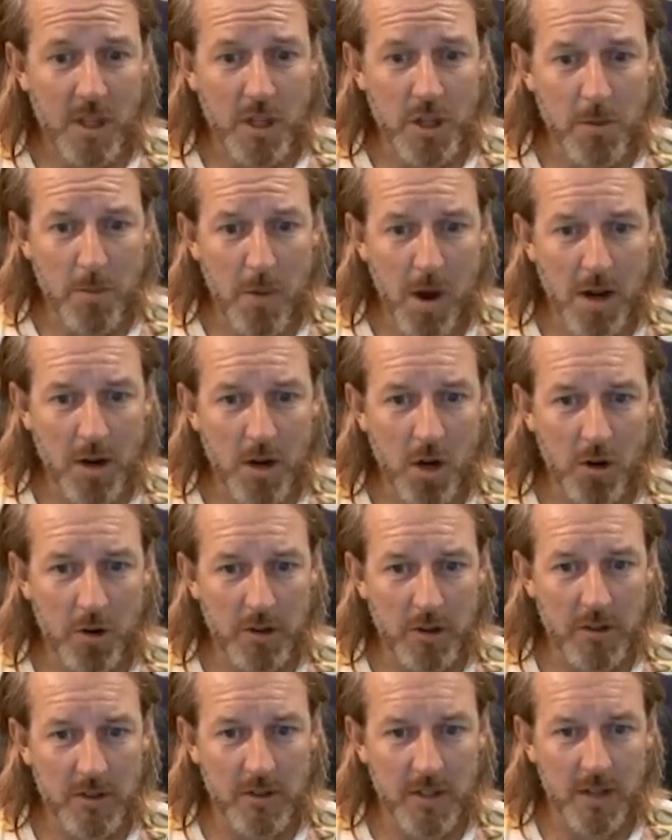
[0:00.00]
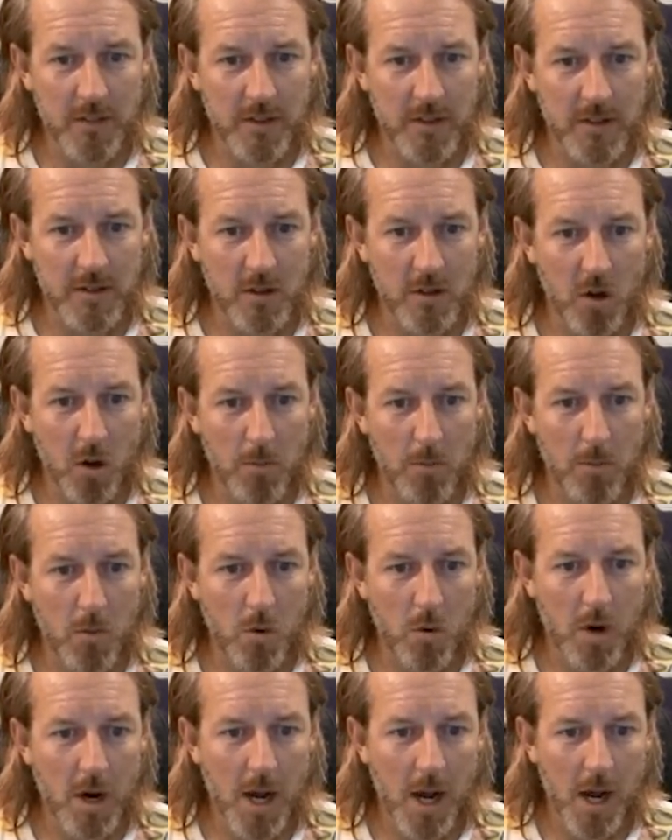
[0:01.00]
You might notice that there's a lot
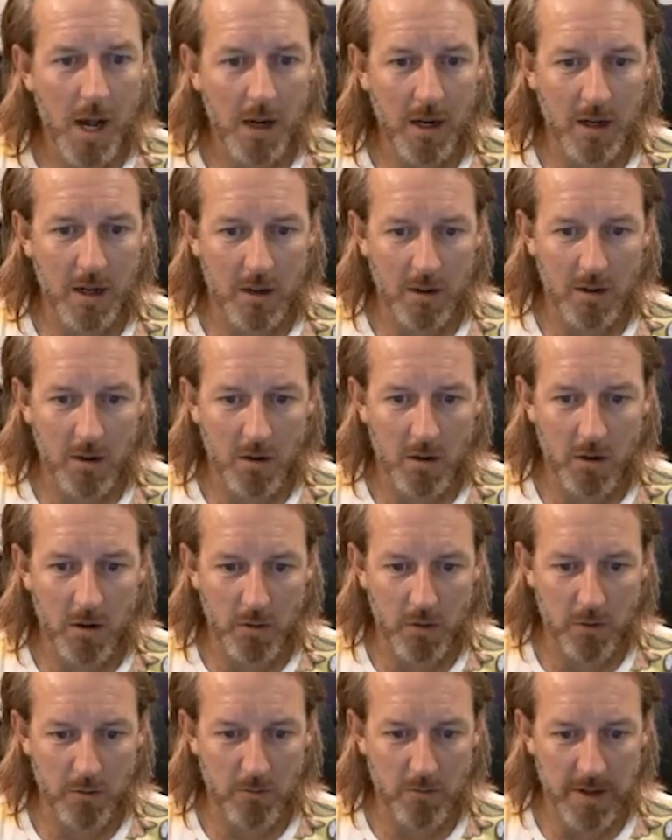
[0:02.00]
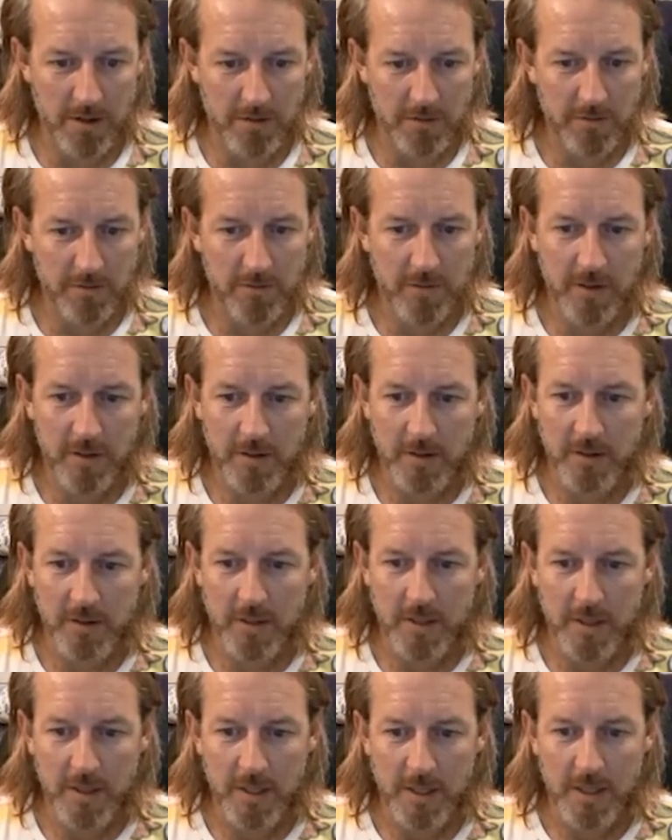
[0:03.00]
more color on the reef,
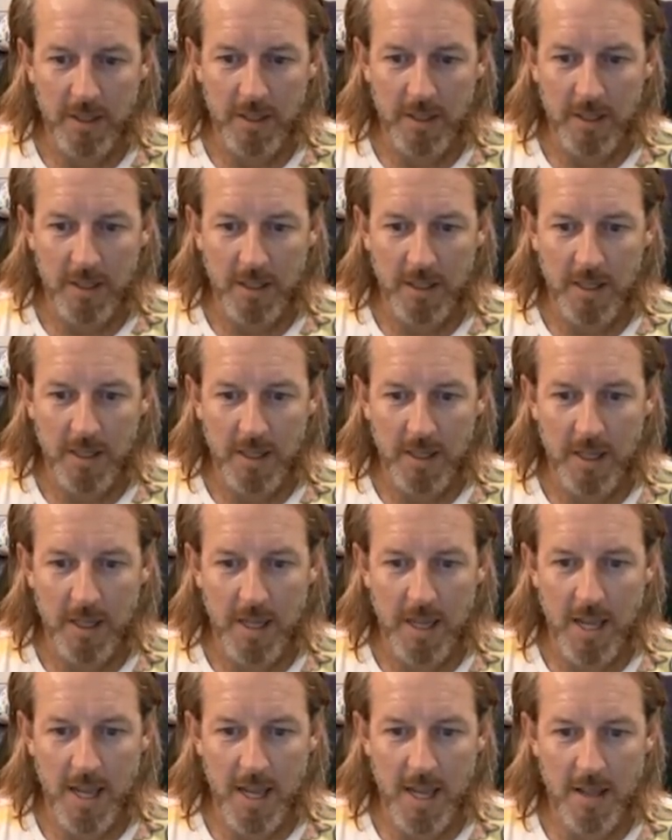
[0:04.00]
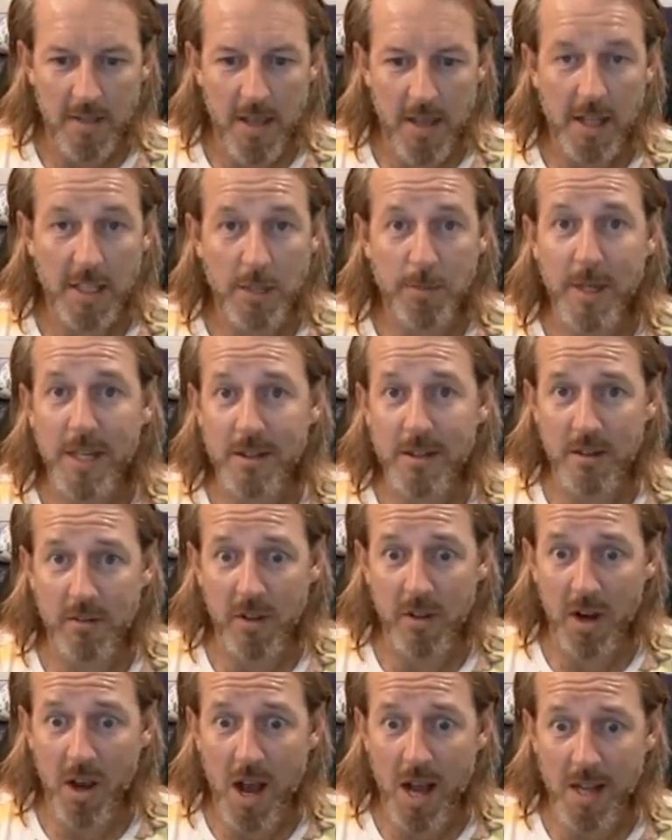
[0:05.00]
and that's because of
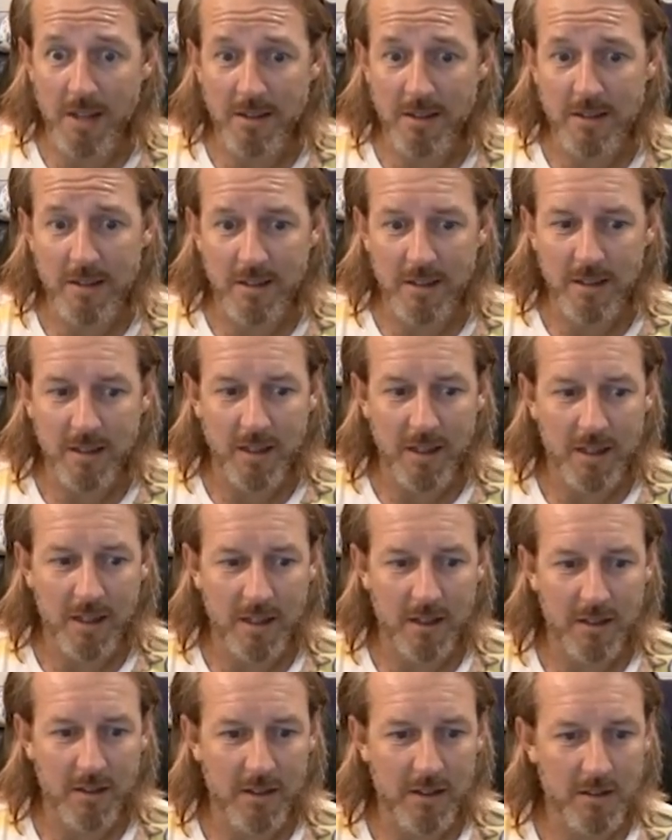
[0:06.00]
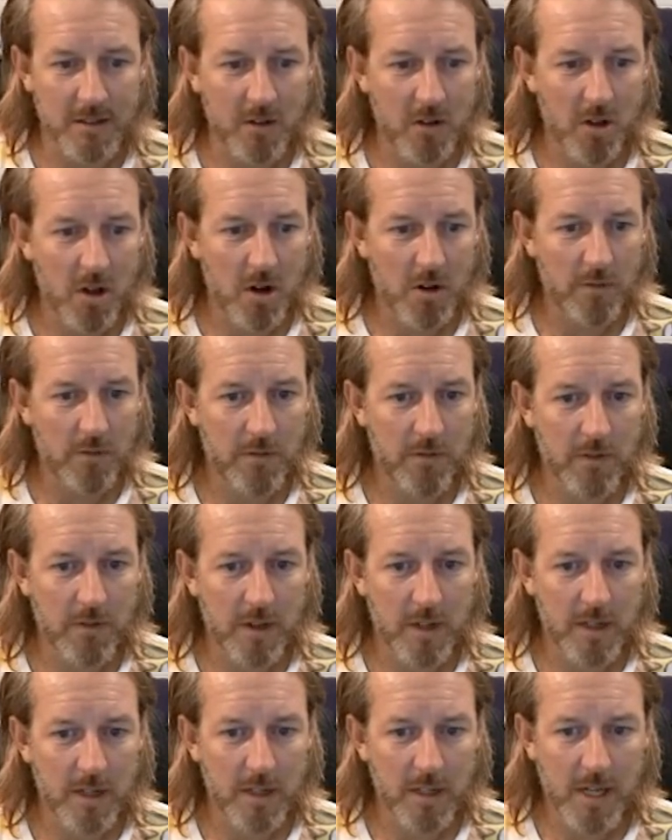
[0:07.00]
the lights. There's a lot
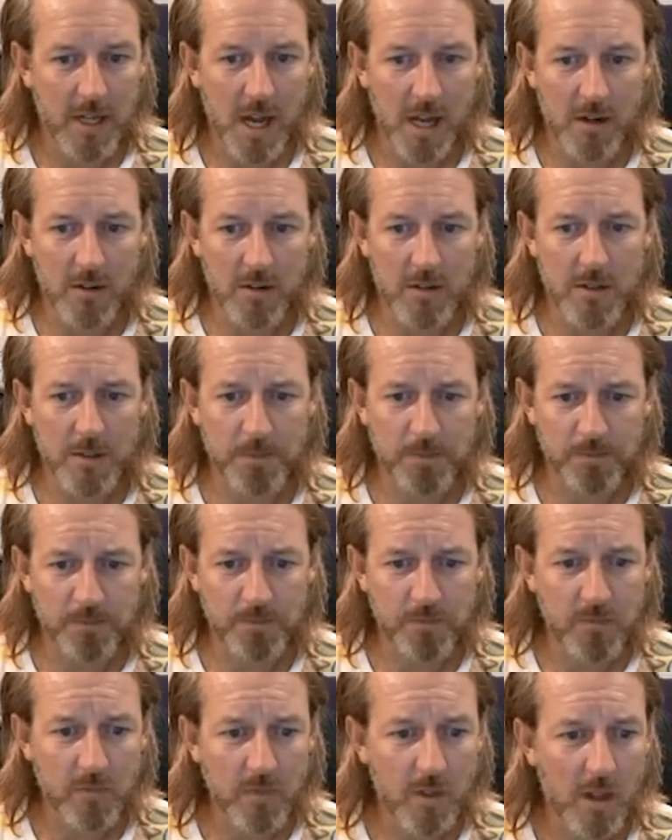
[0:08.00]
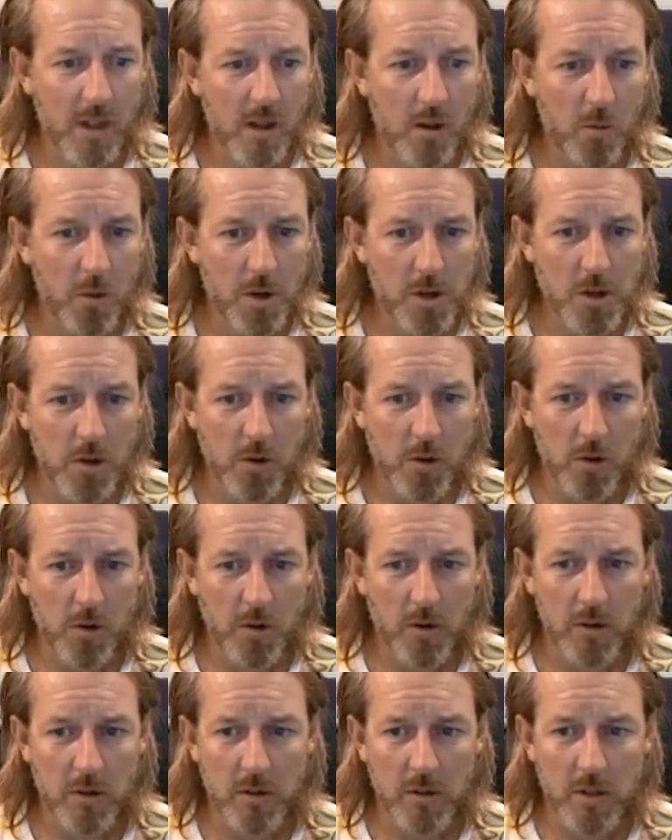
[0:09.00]
of colors when
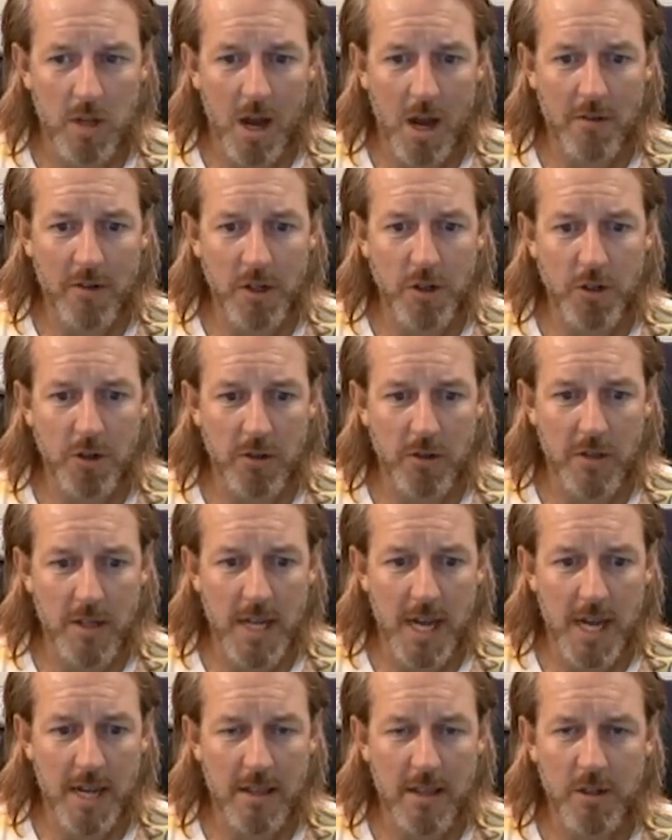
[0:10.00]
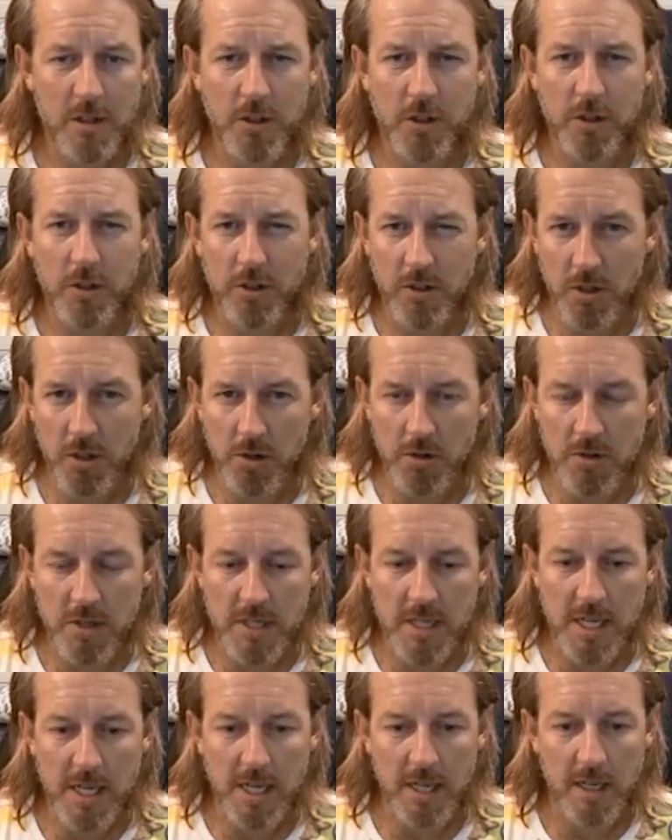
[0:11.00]
you're diving during the day that you just don't
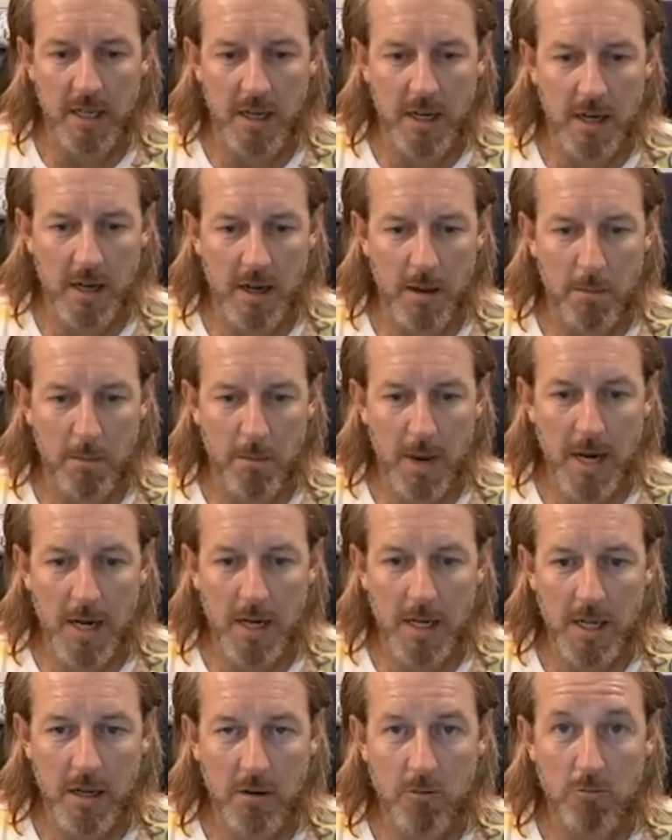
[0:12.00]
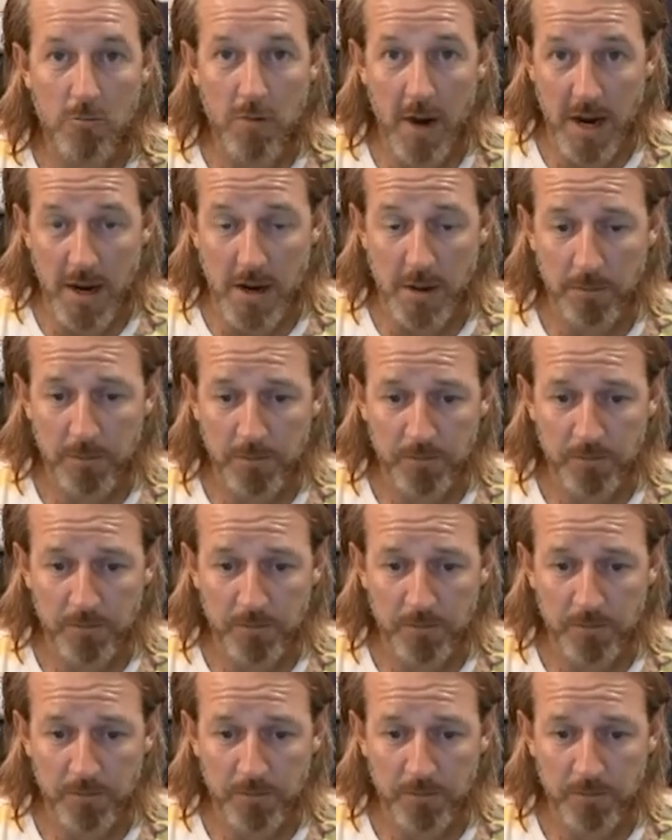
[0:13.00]
see, mainly red.